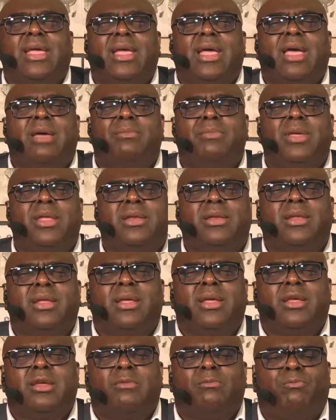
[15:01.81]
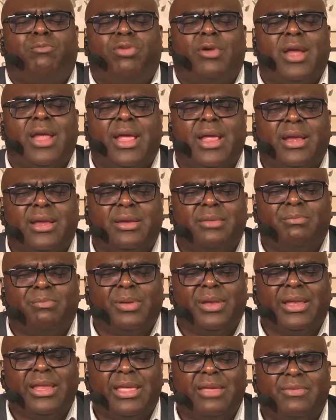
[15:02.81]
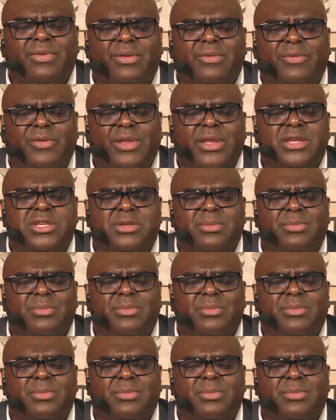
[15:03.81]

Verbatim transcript: I've been praying and believing for this